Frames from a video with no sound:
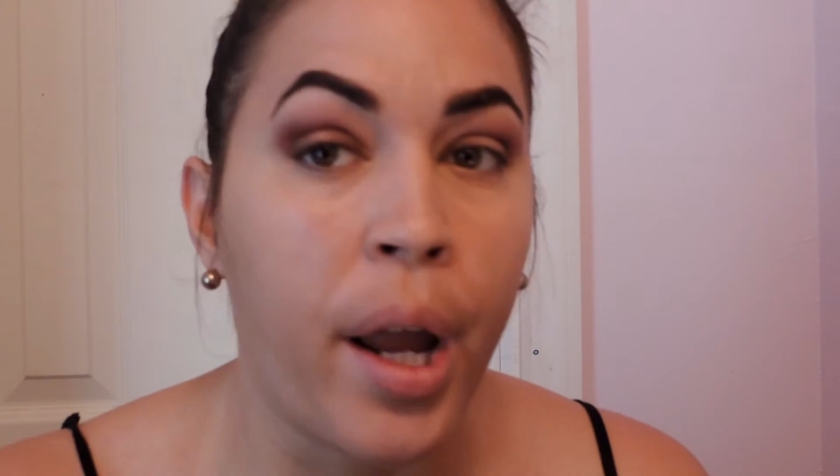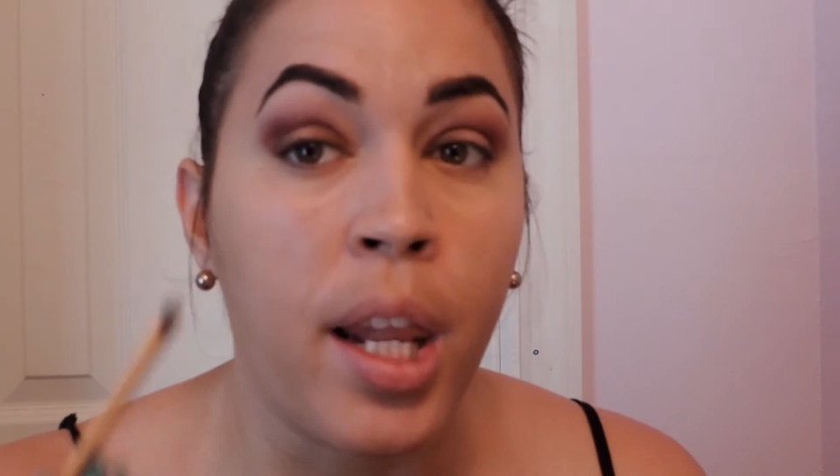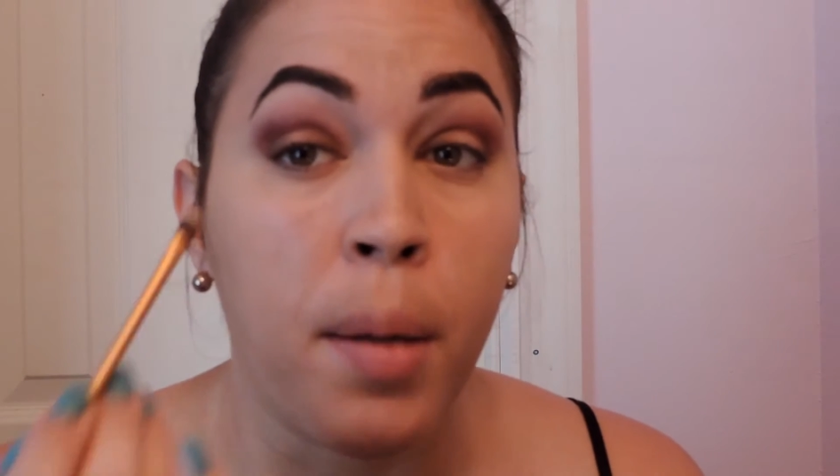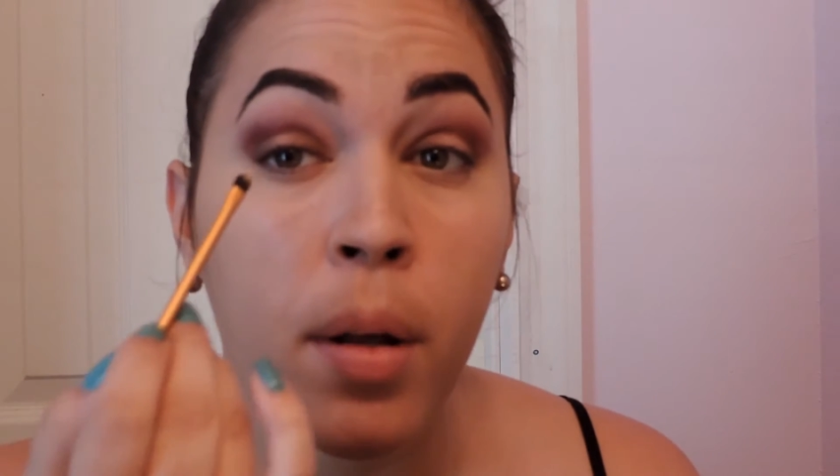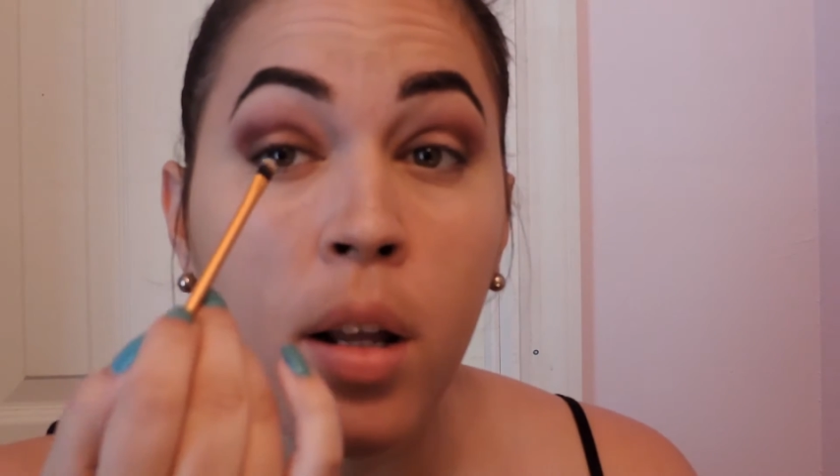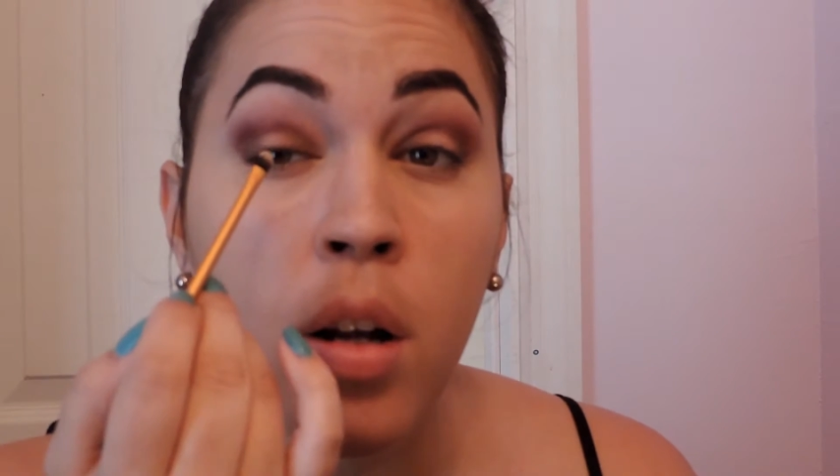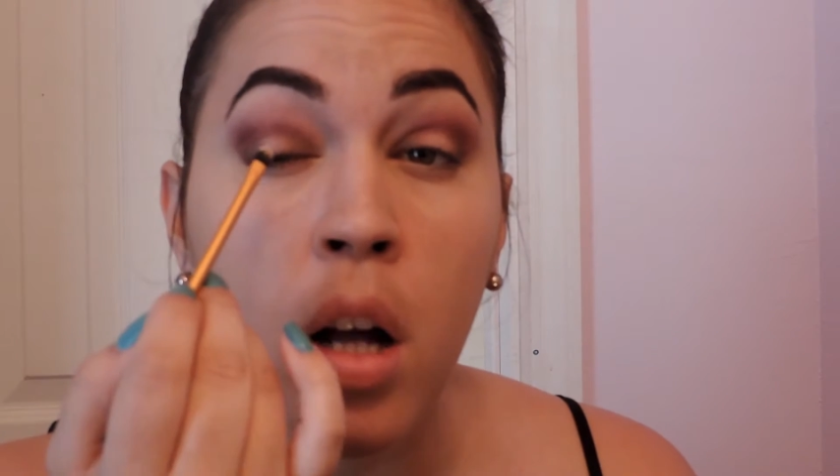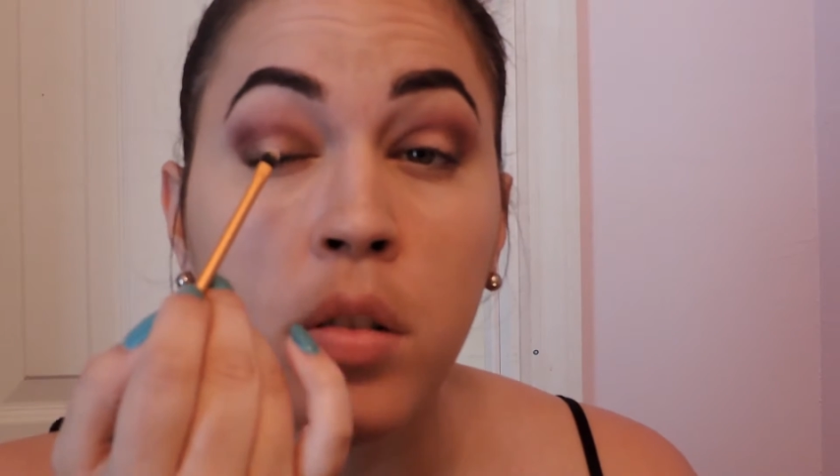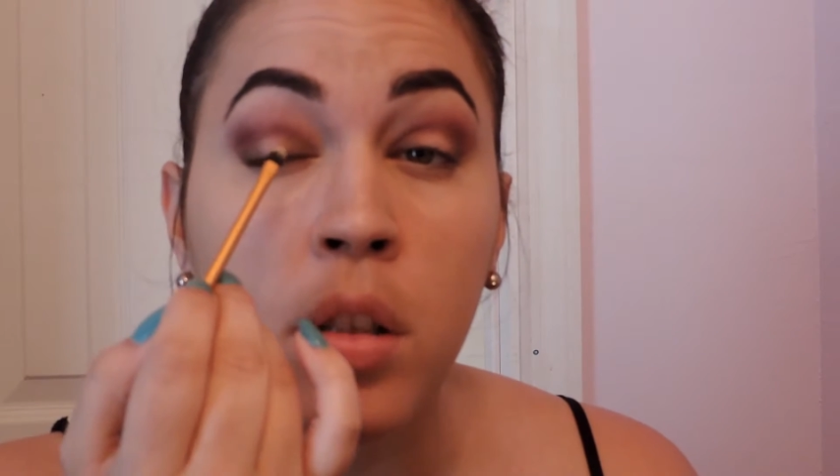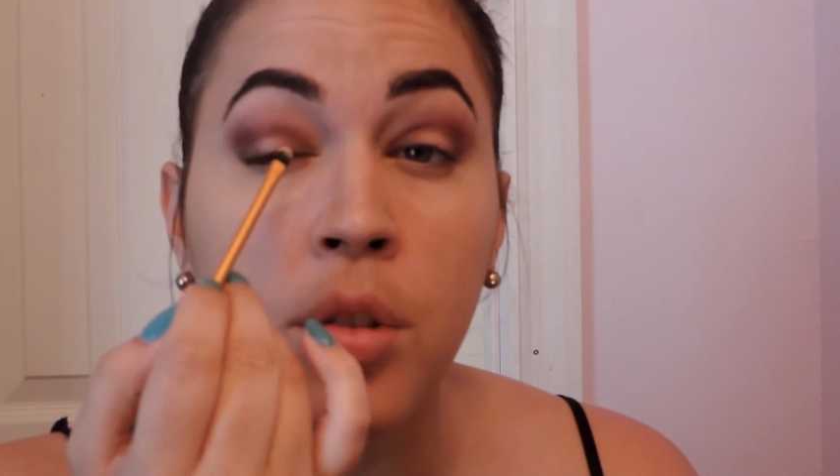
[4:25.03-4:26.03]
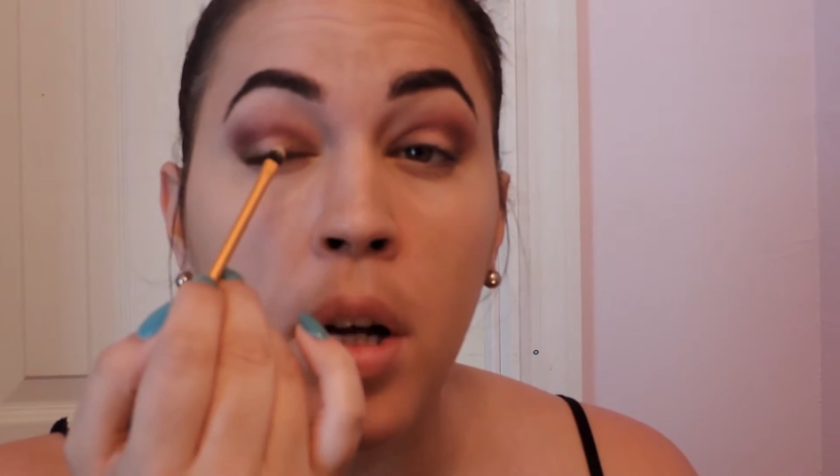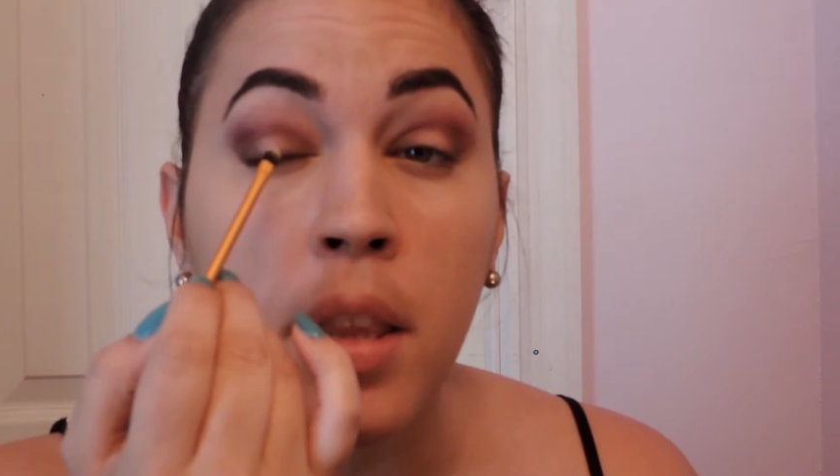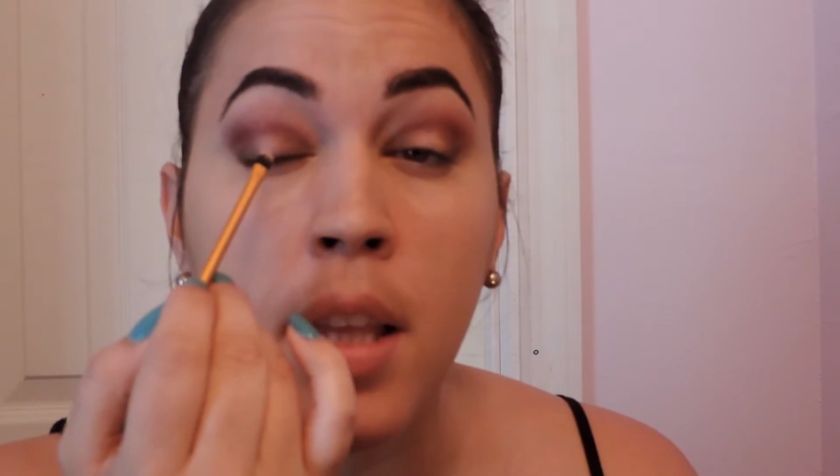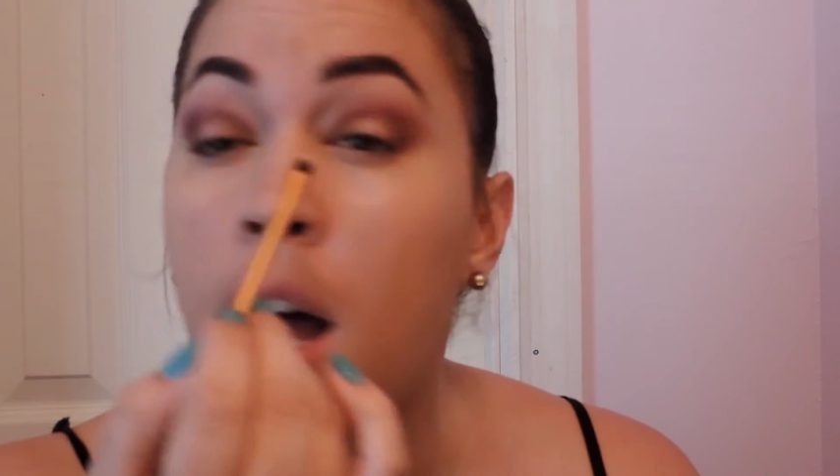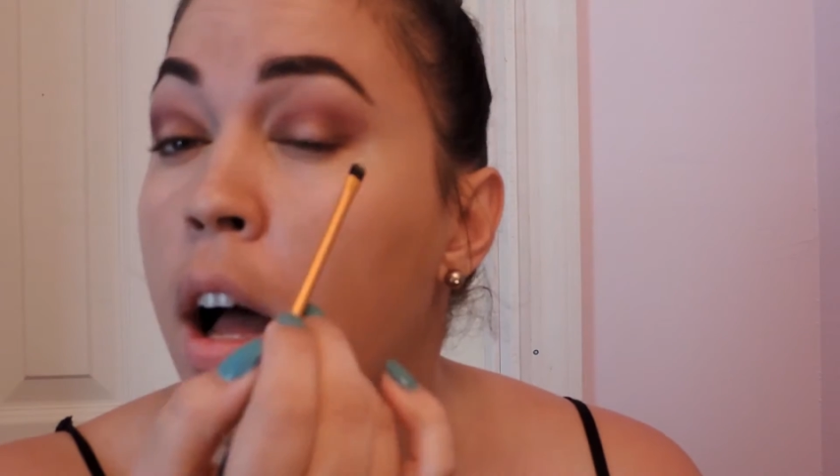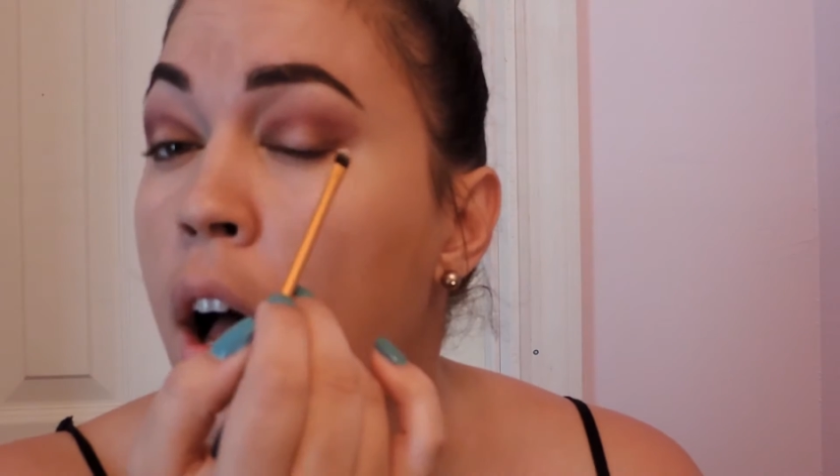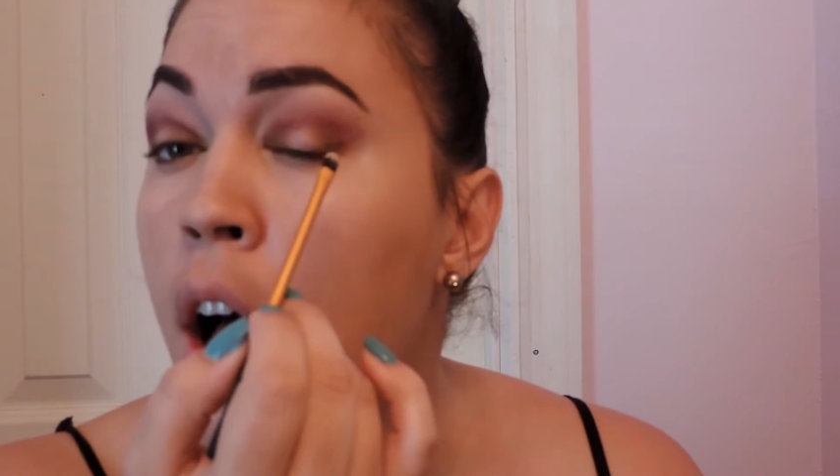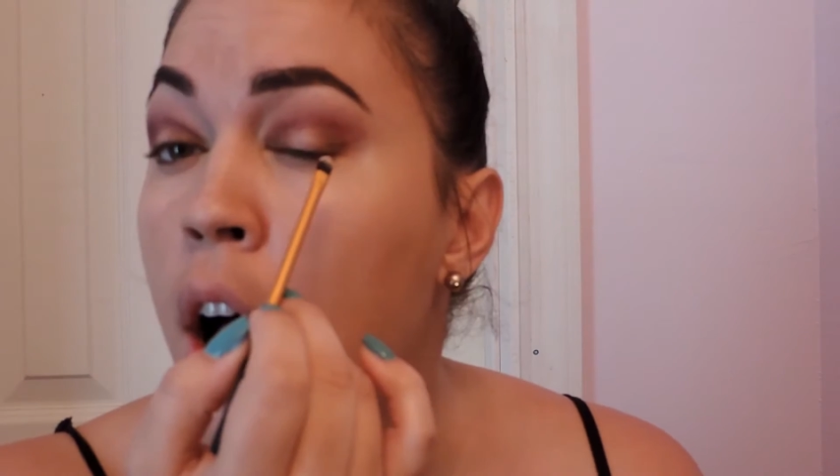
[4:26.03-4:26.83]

and I'm going to concentrate that